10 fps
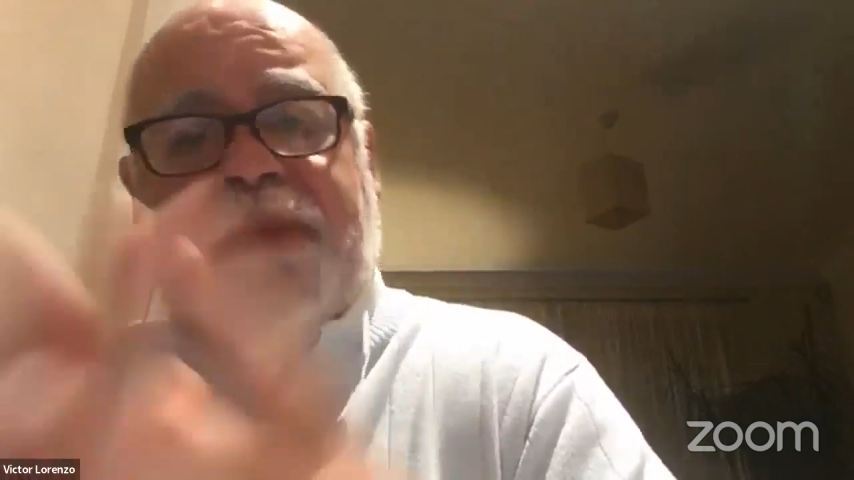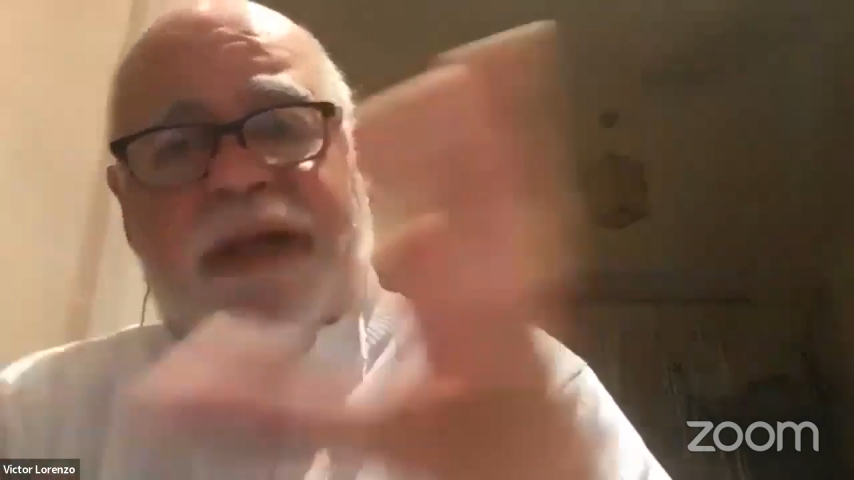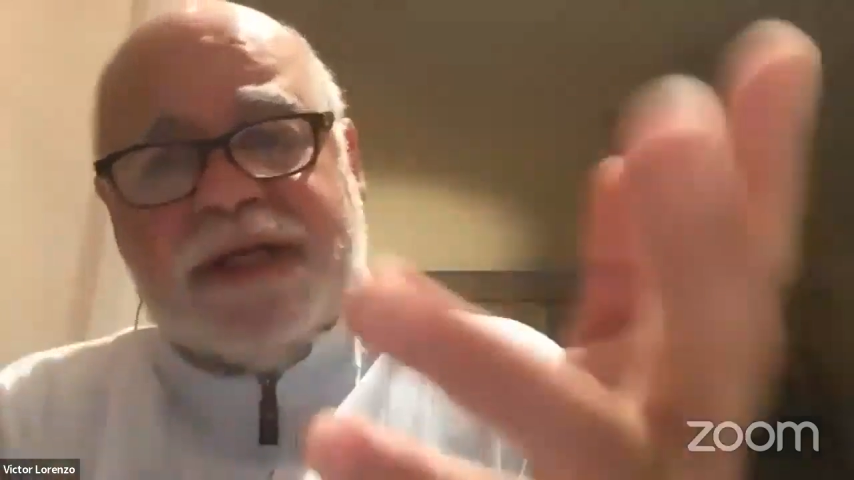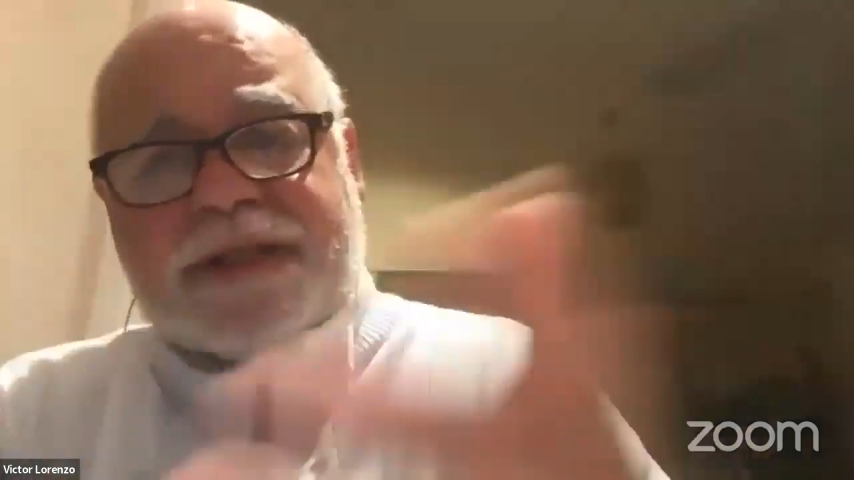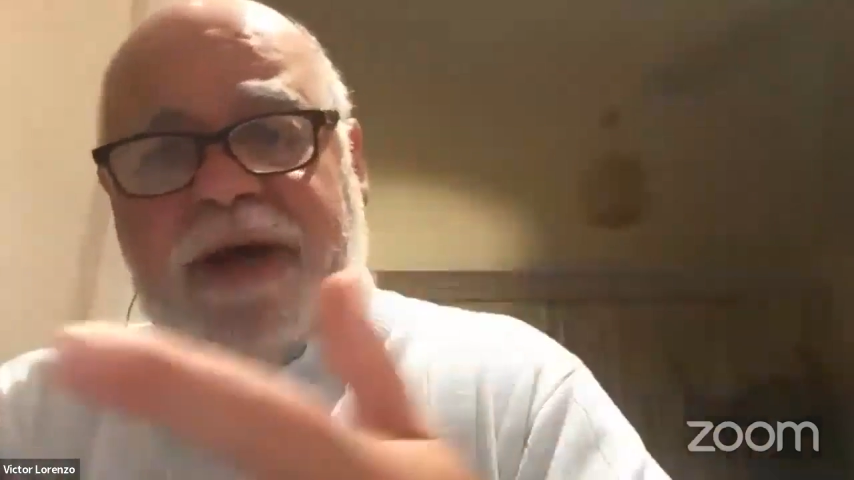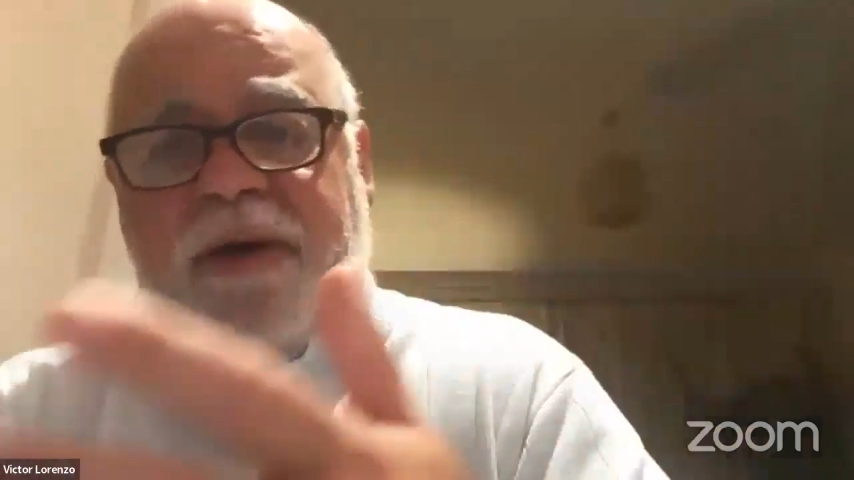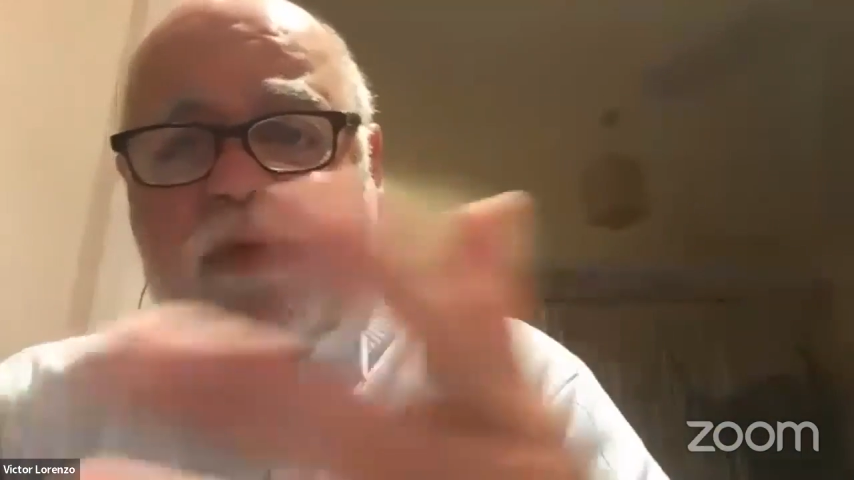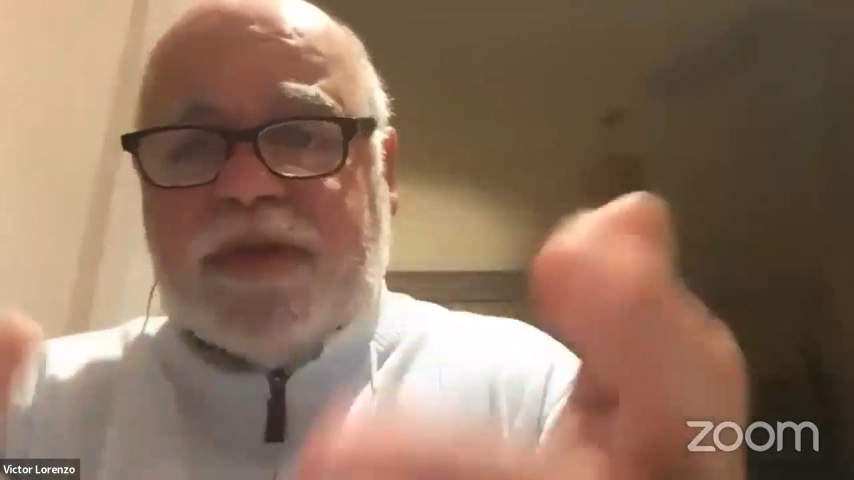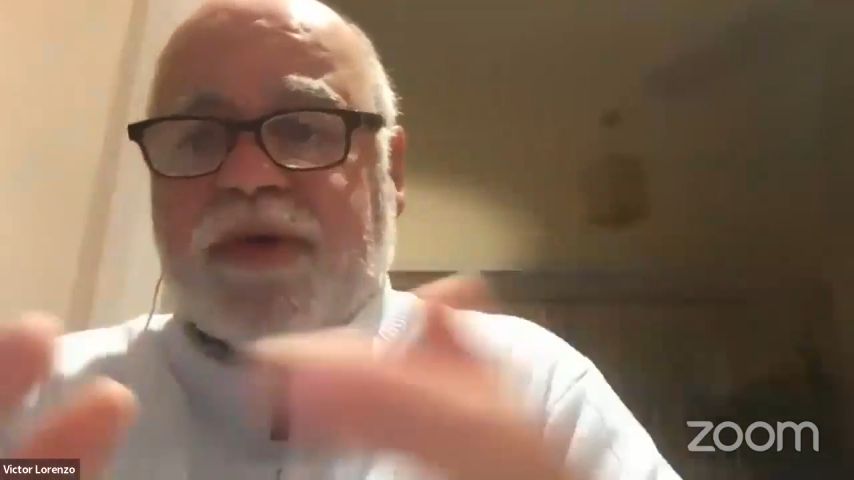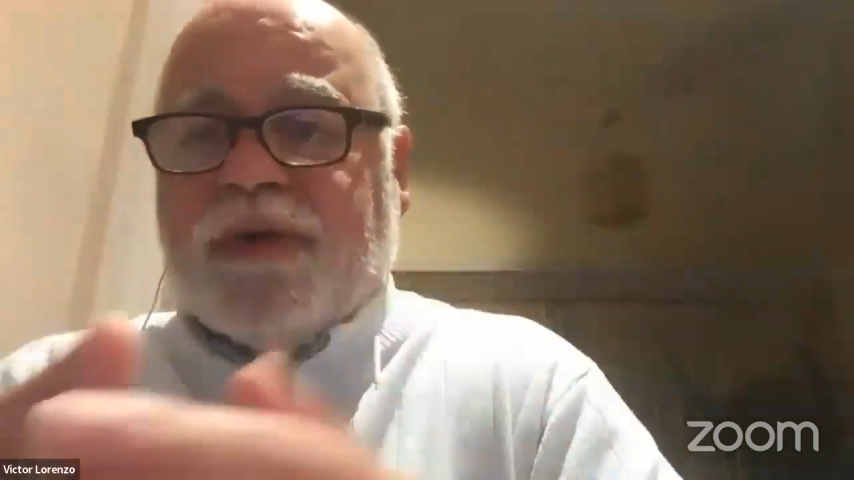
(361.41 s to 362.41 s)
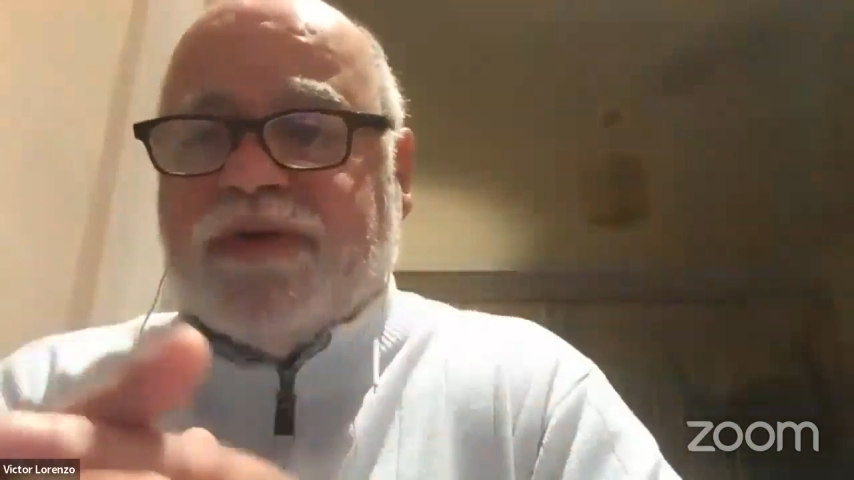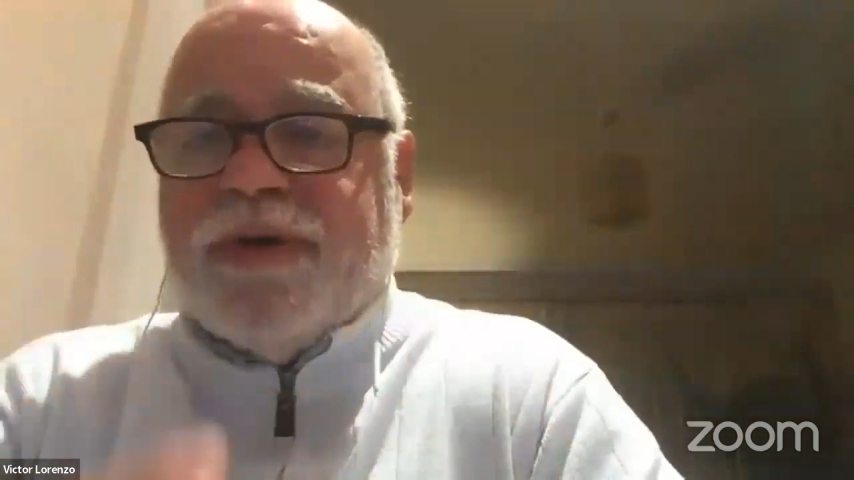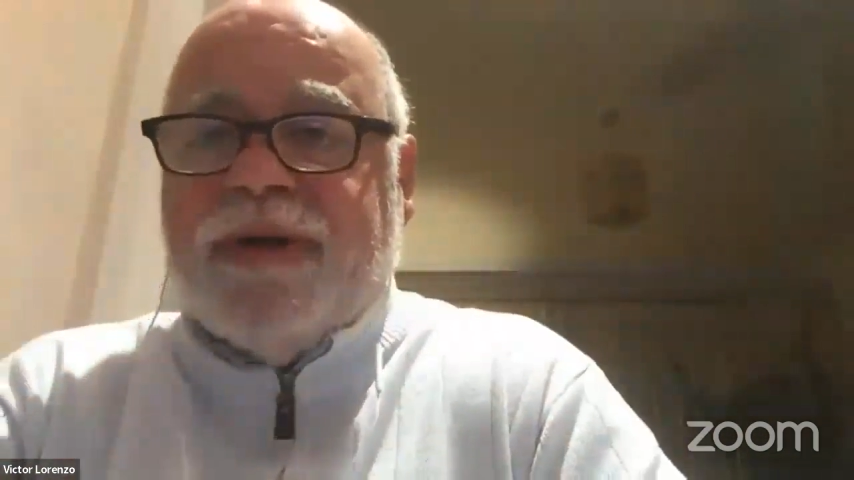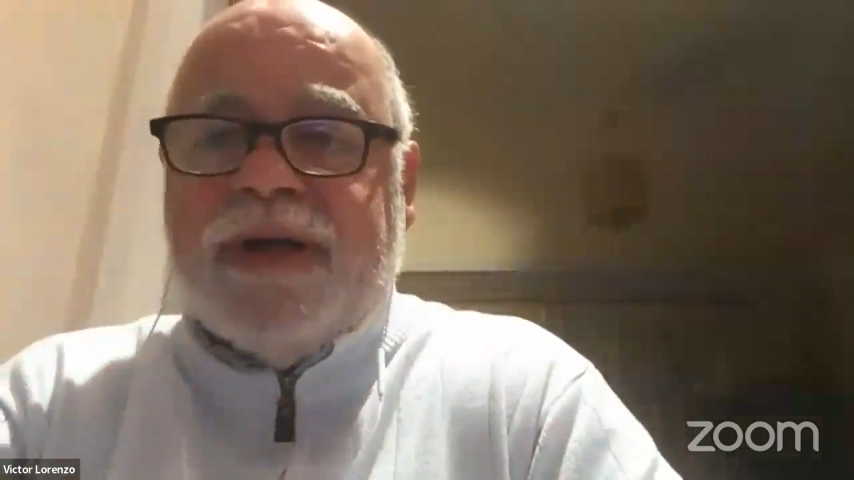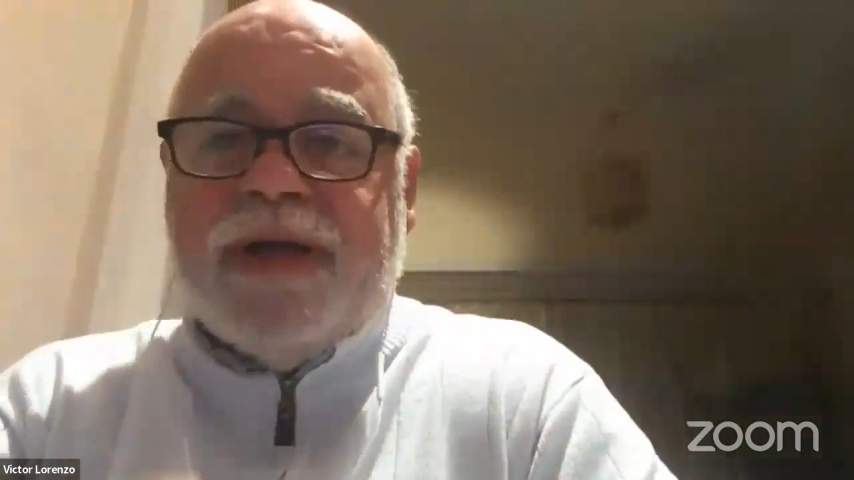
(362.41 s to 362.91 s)
Melissa, our
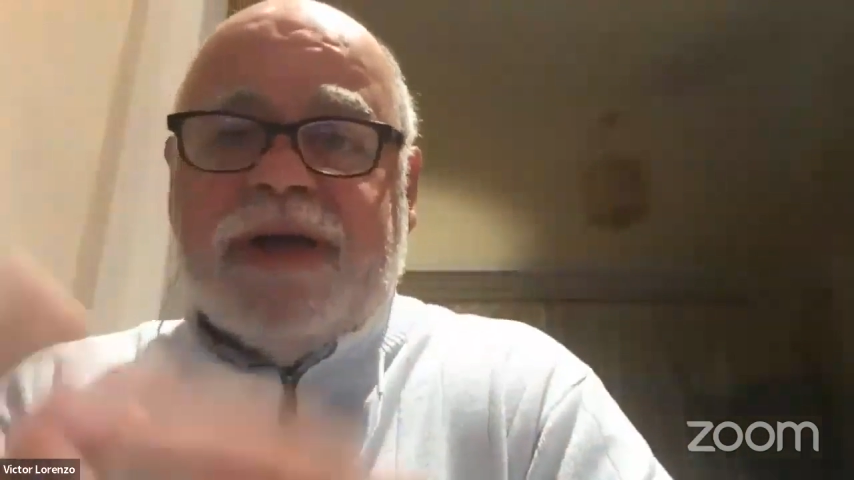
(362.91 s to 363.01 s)
daughter,